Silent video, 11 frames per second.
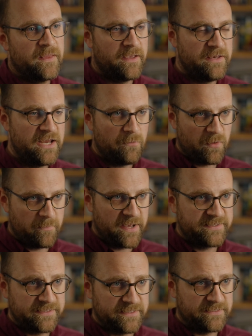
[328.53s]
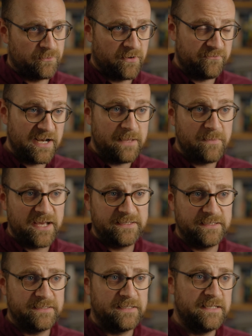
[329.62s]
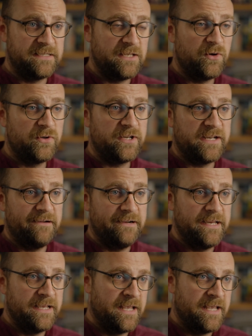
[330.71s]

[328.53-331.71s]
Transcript: And yet what matters, what really matters, is the ordinary.